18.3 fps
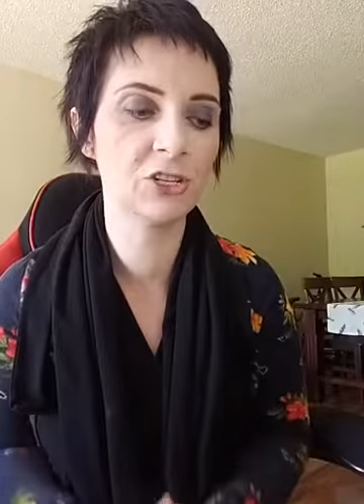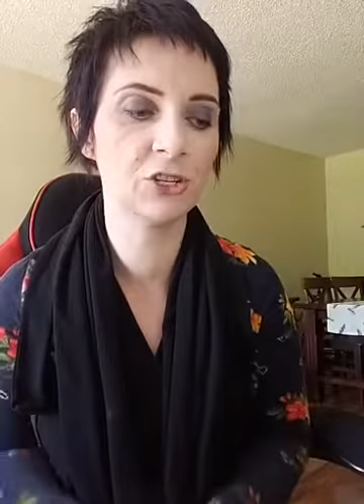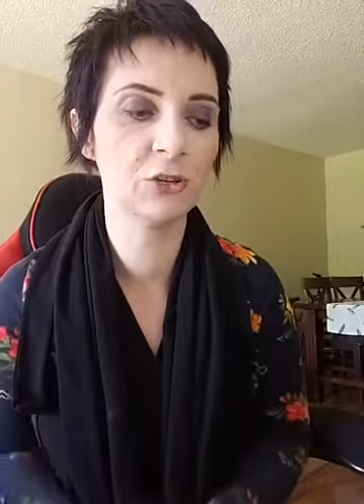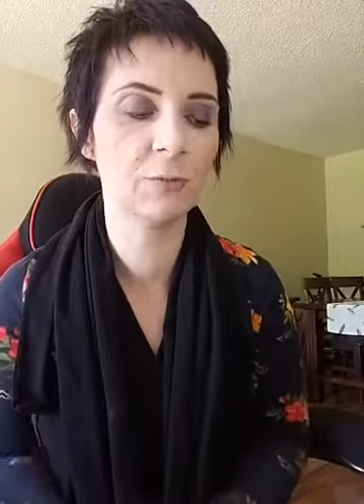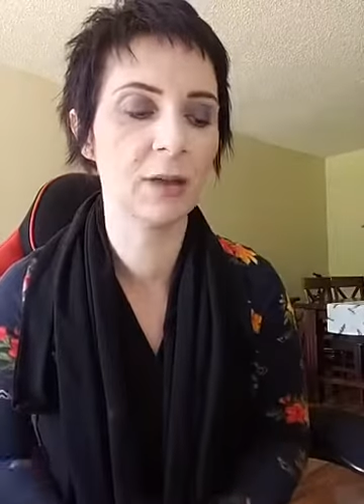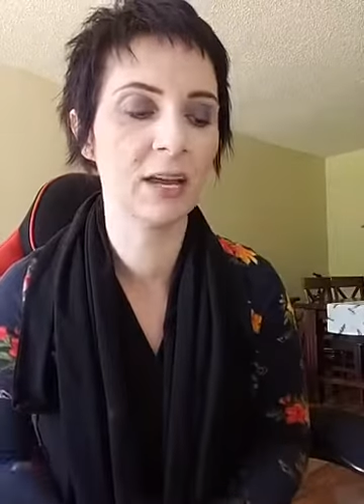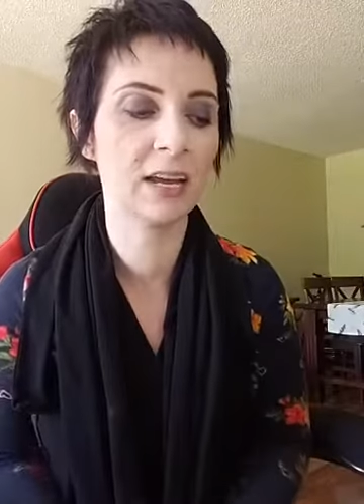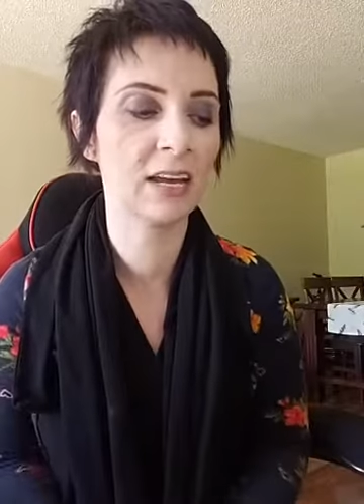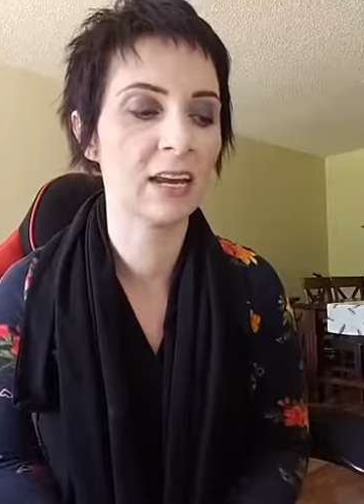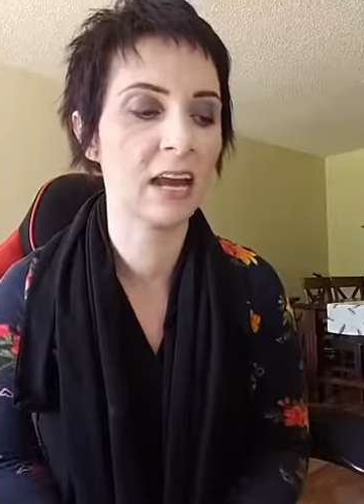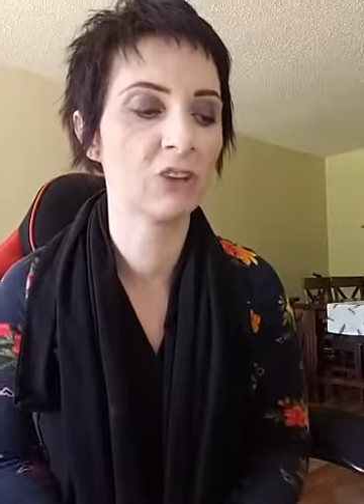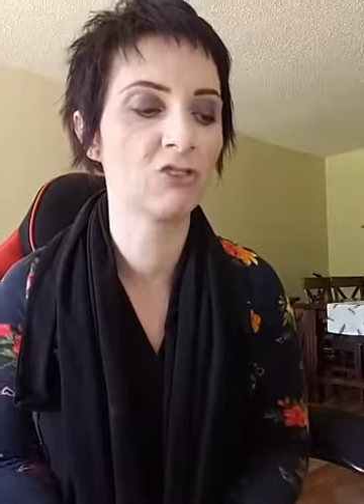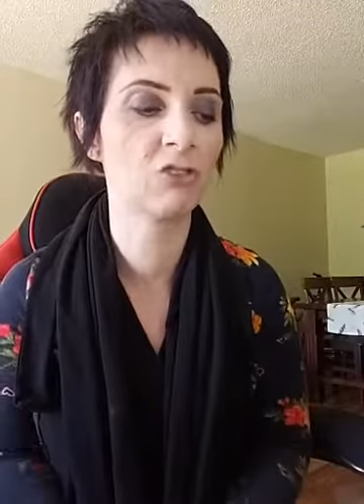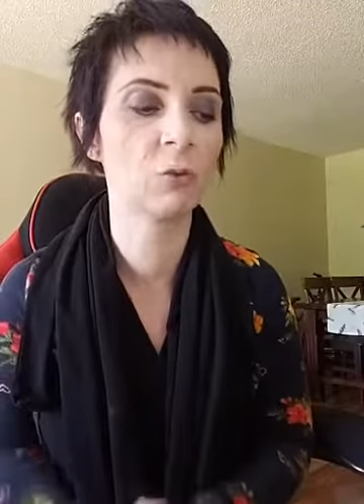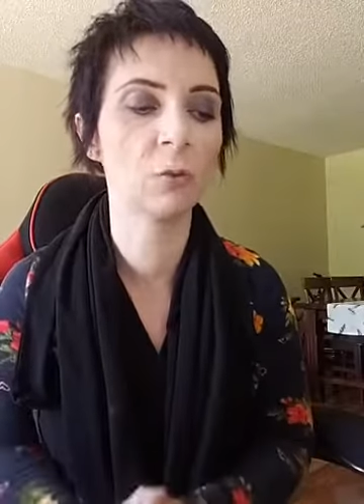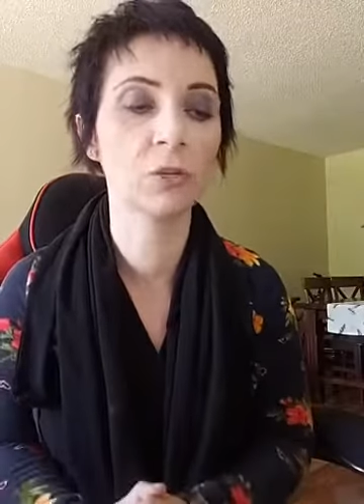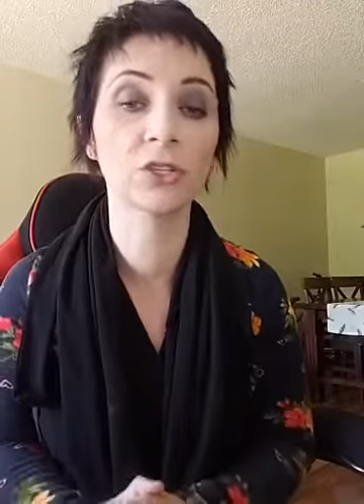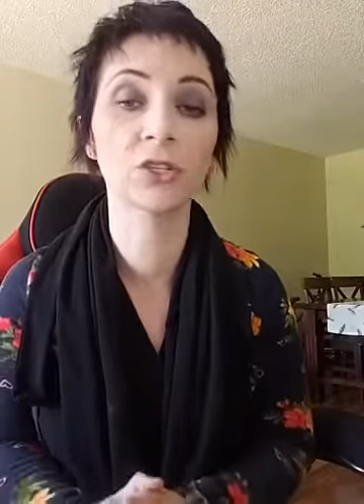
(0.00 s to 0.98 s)
to my
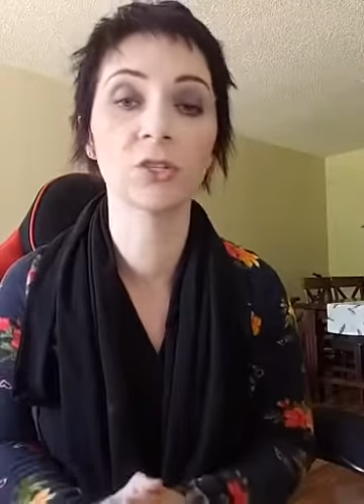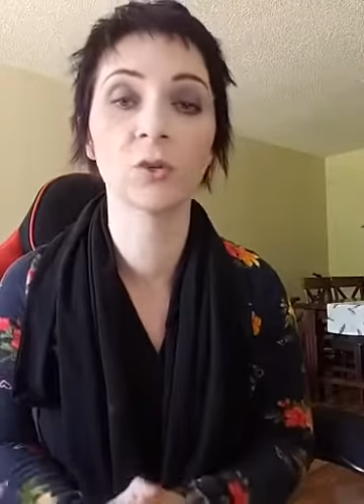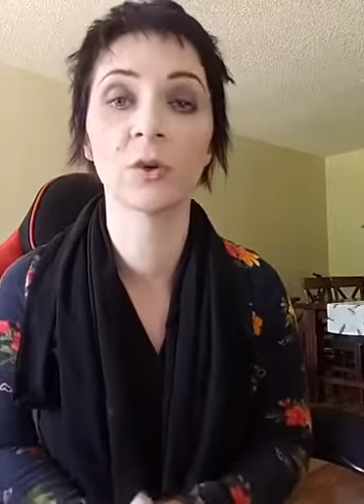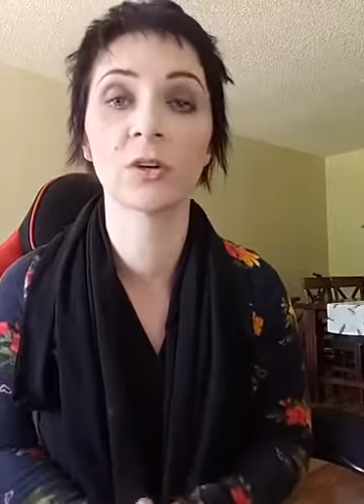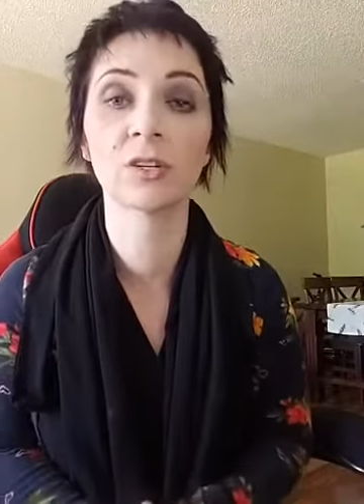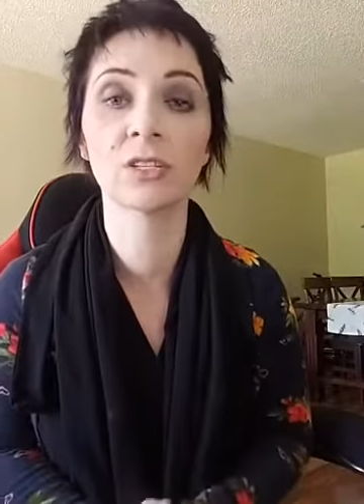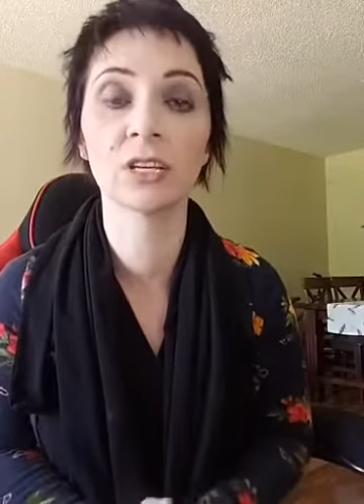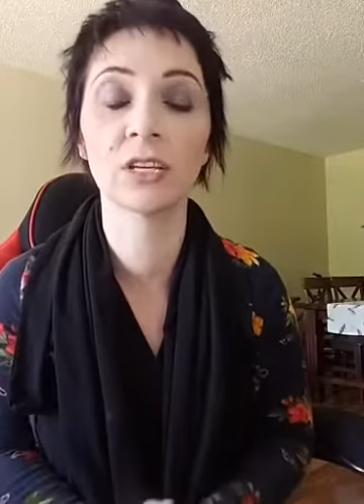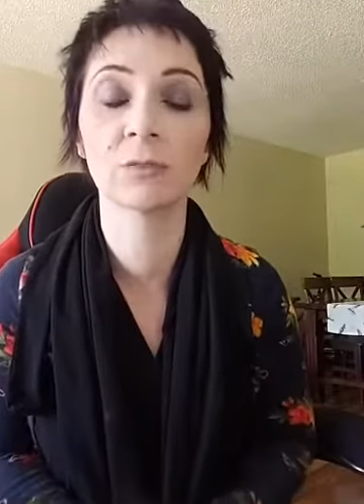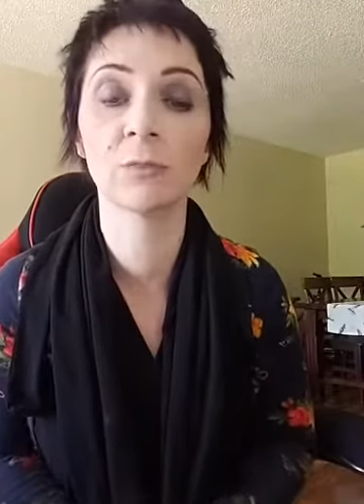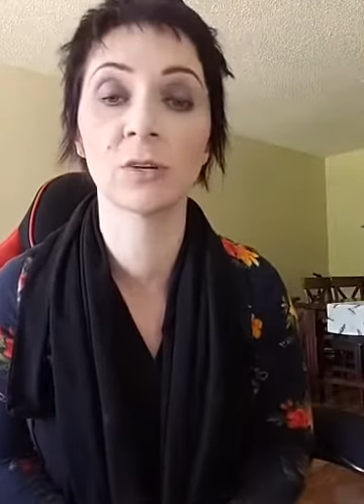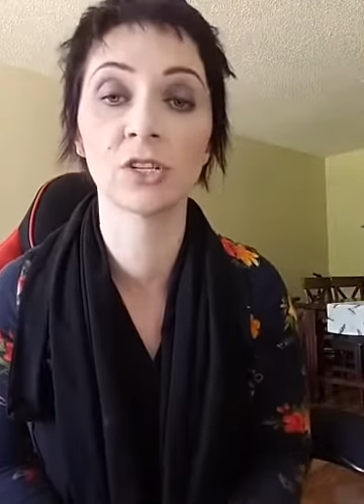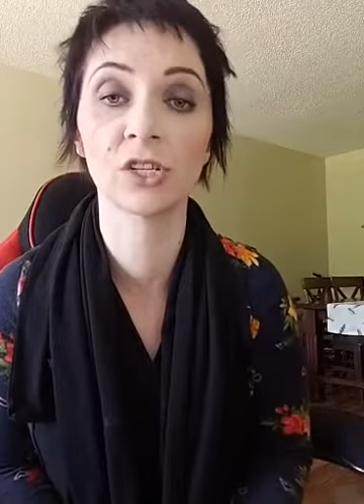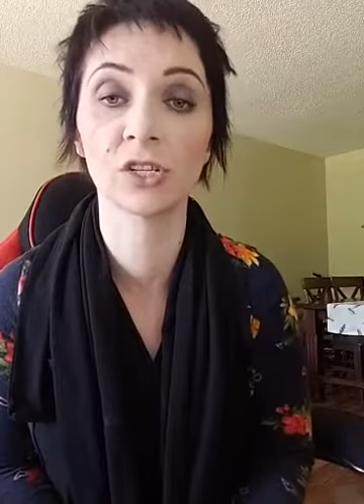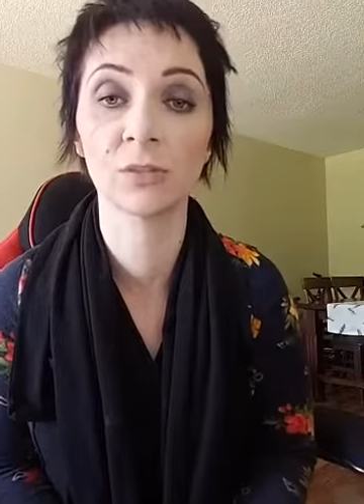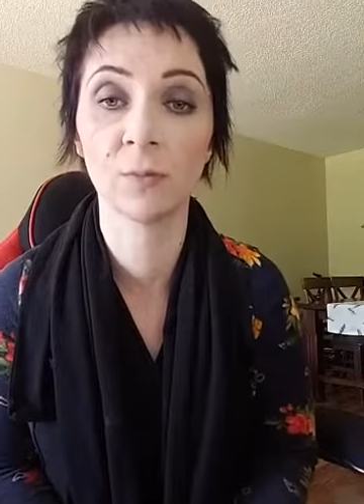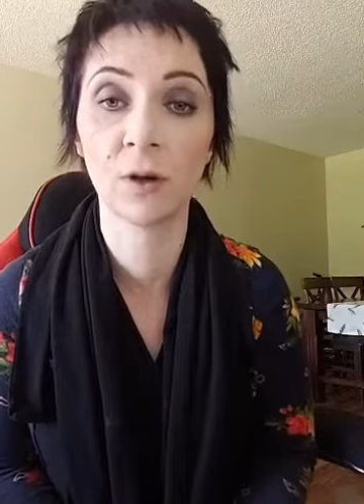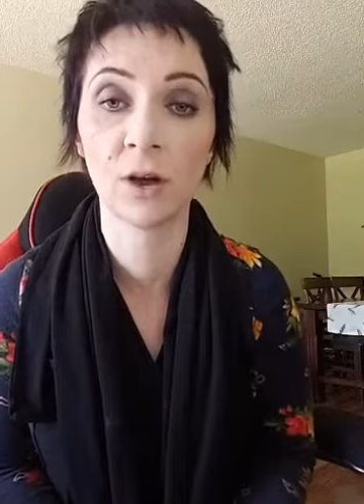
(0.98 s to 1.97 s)
connection with Source as
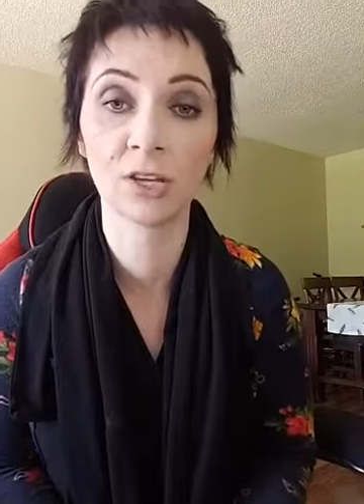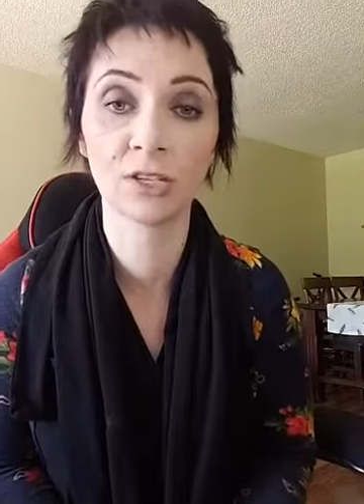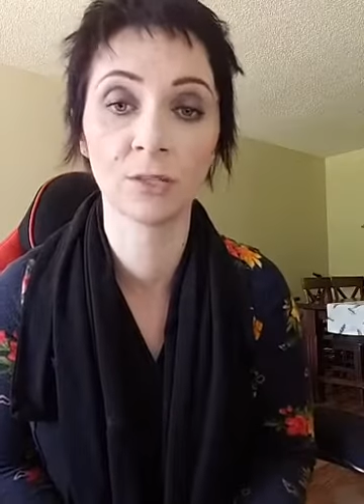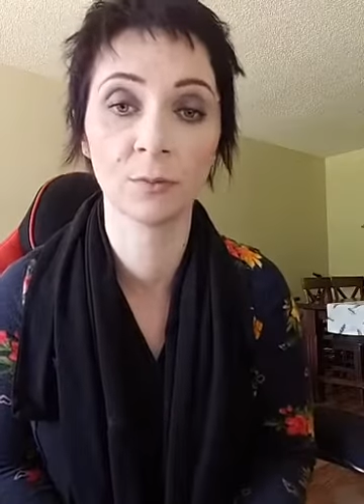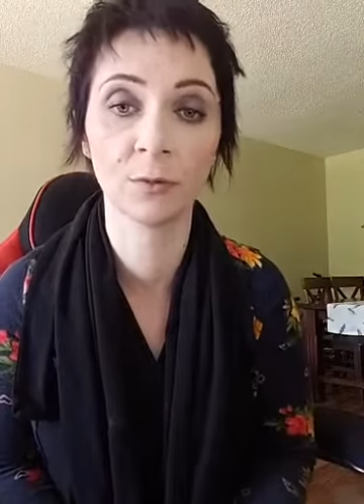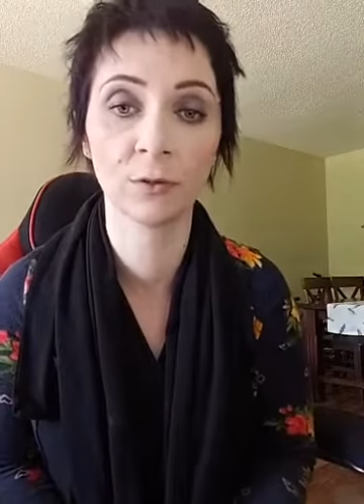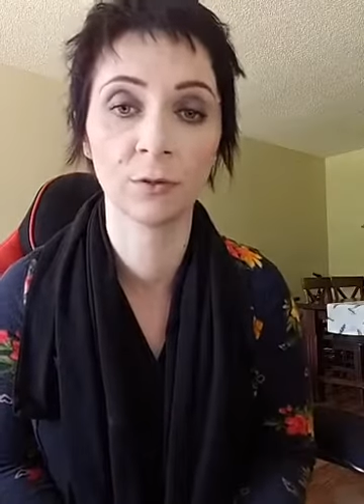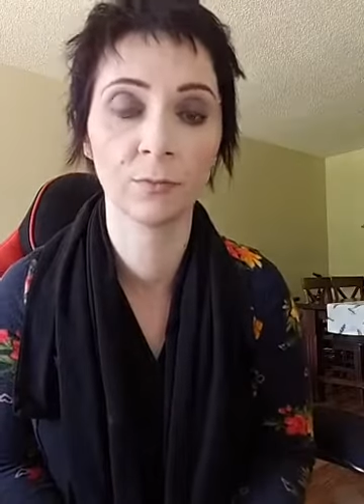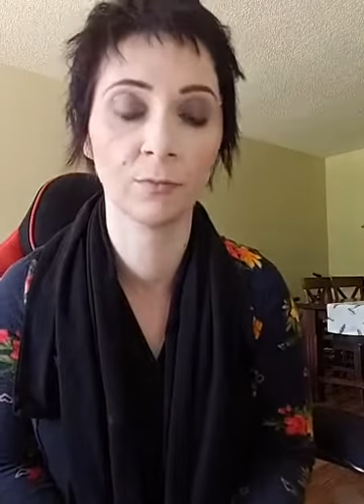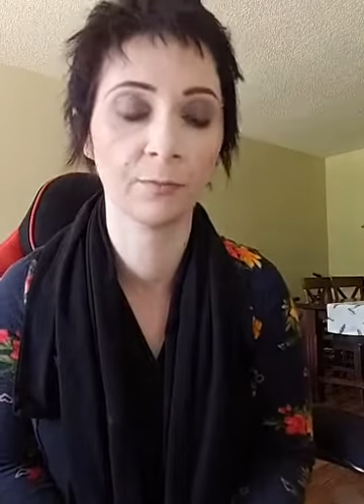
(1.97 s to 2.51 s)
much as possible.